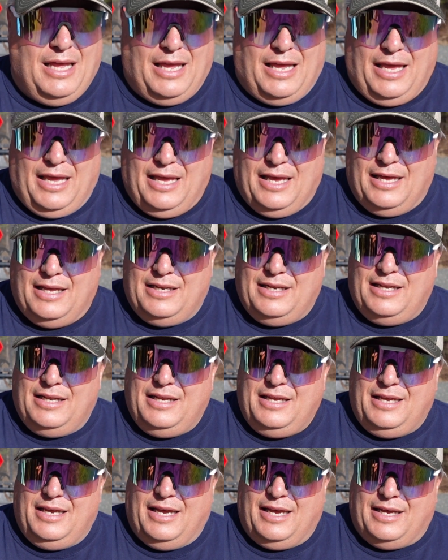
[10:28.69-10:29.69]
And in
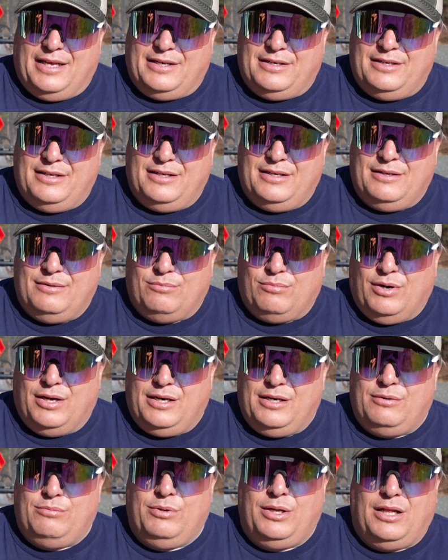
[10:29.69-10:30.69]
the end, what
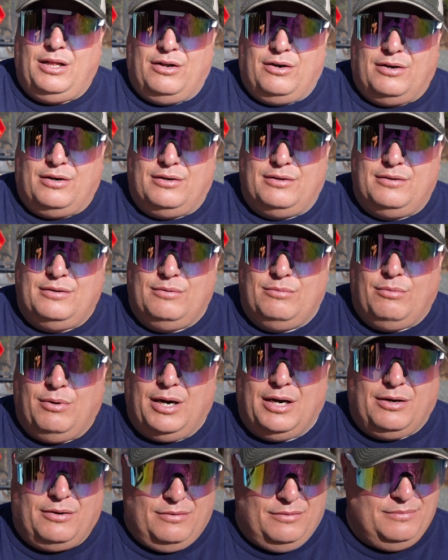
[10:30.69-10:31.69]
did we learn?
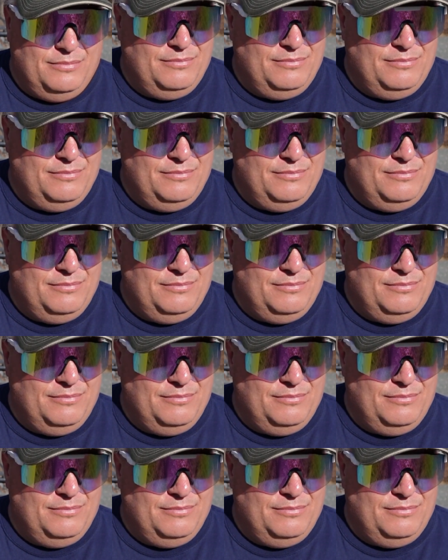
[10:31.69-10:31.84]
Well,